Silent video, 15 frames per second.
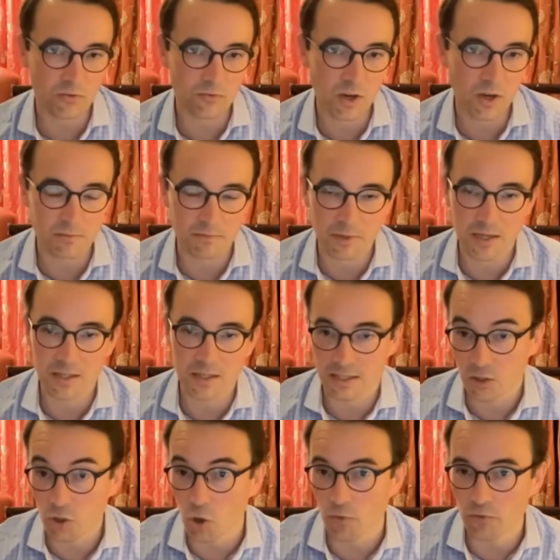
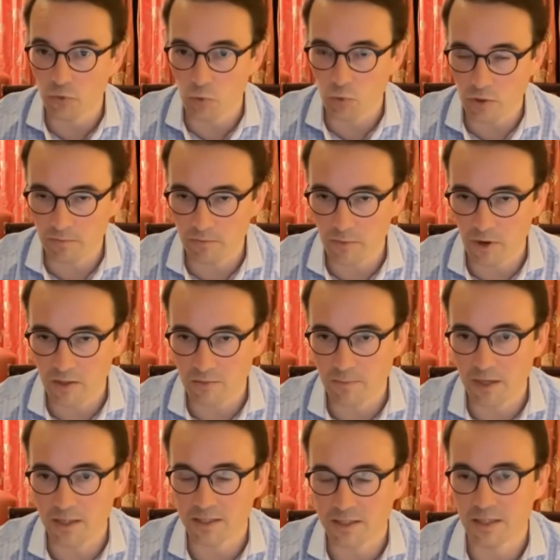convertibility, not full
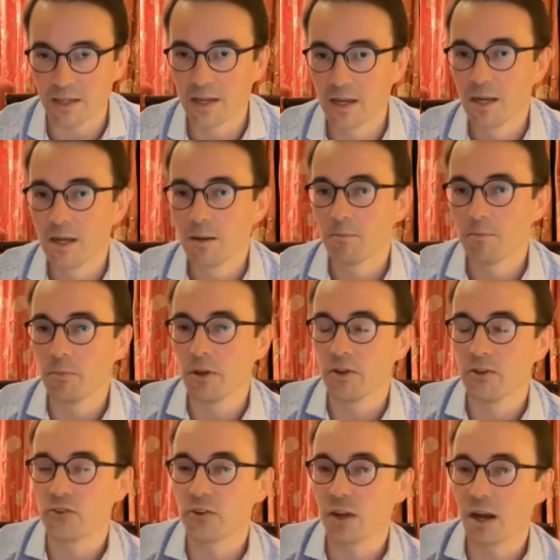convertibility,
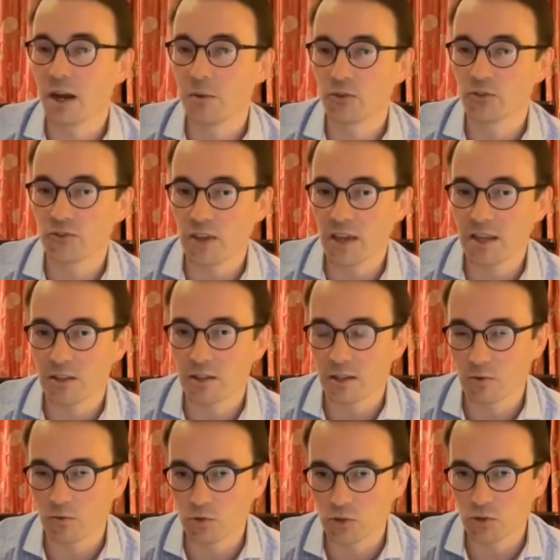but I would say
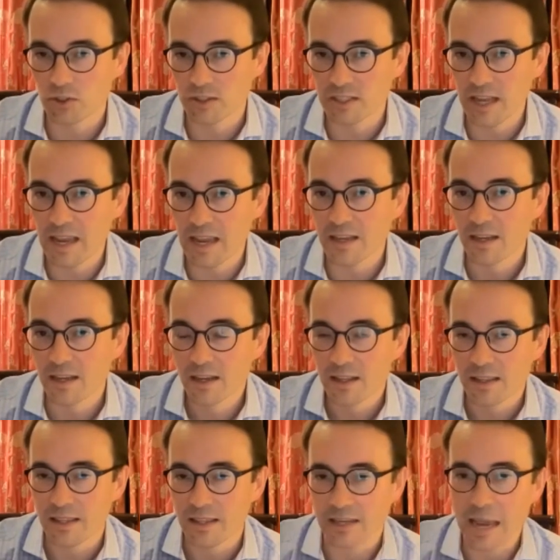that today
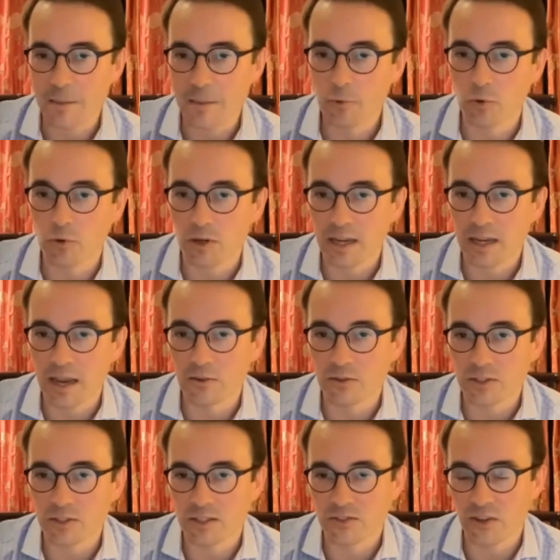the capital
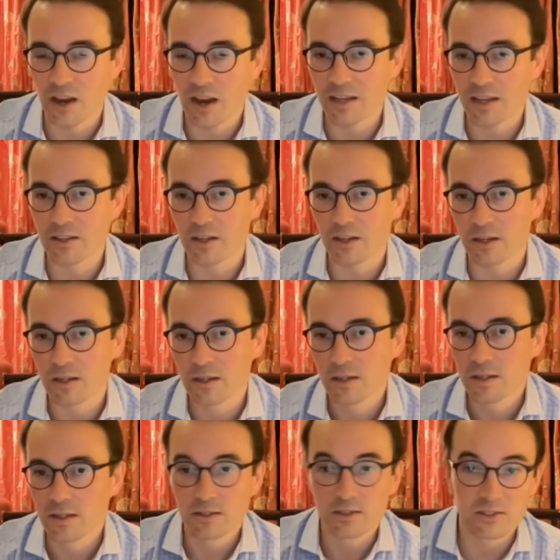account is either
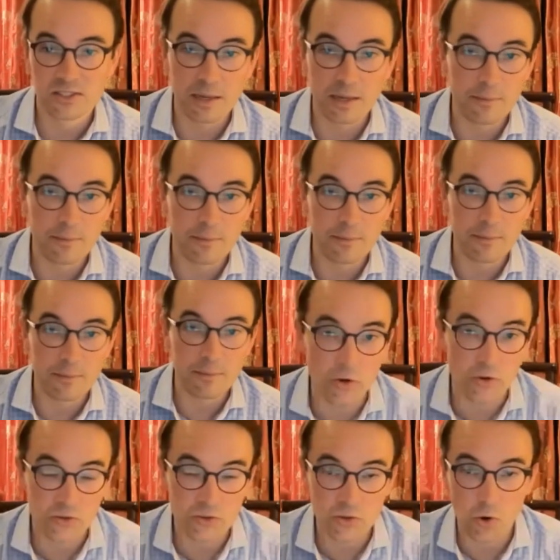
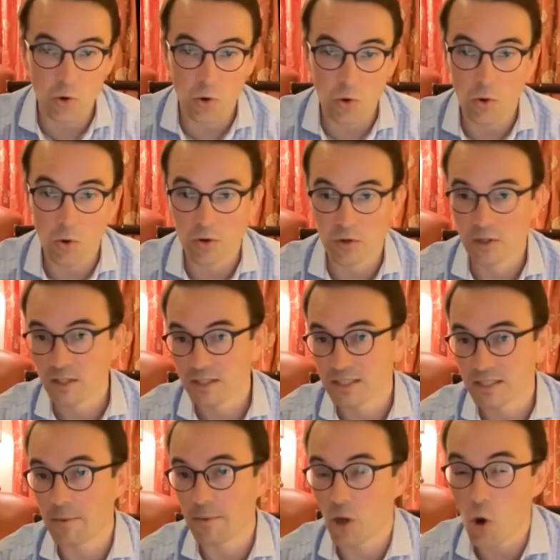semi-closed or
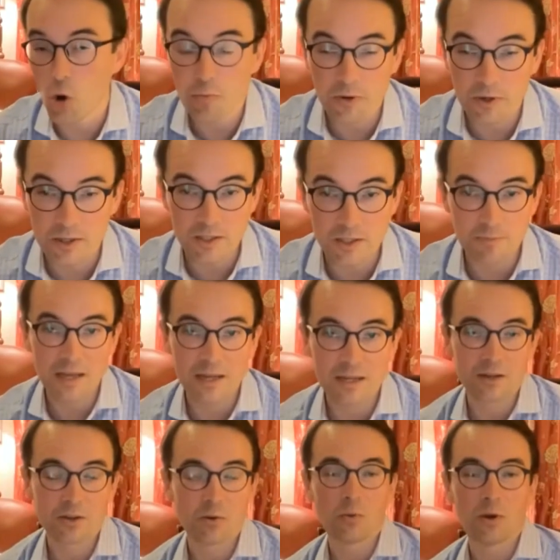semi-open,
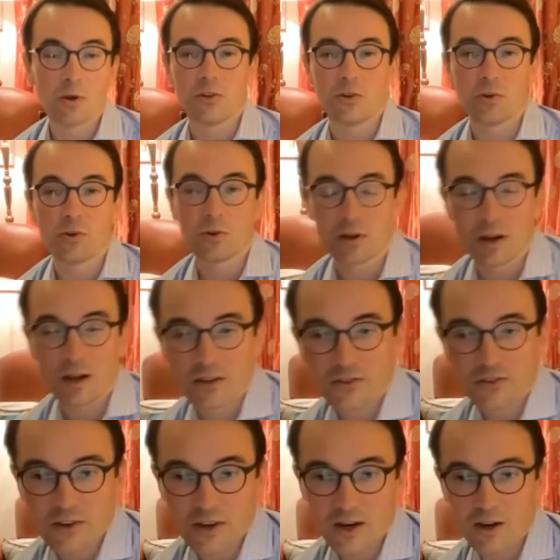depending on whether you're a
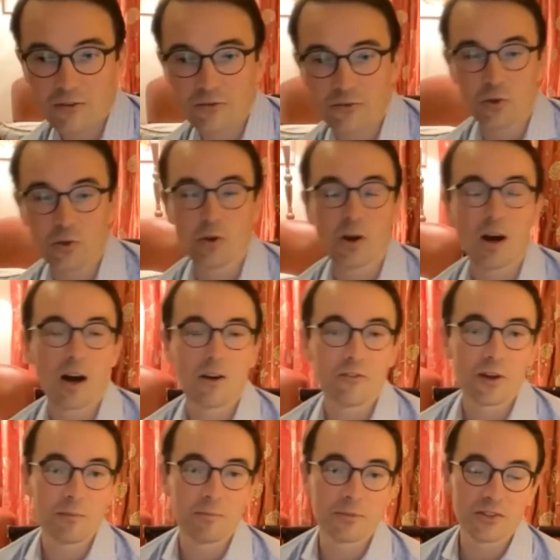glass half full or
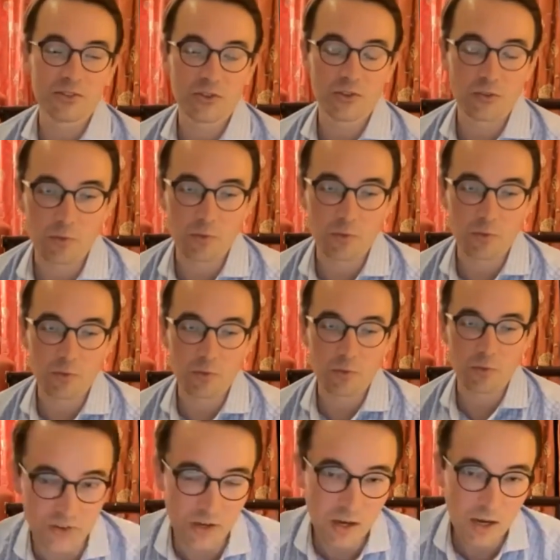half empty sort of a
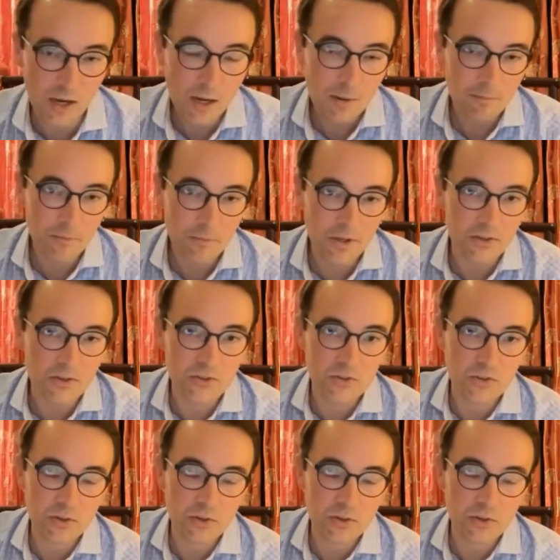person. But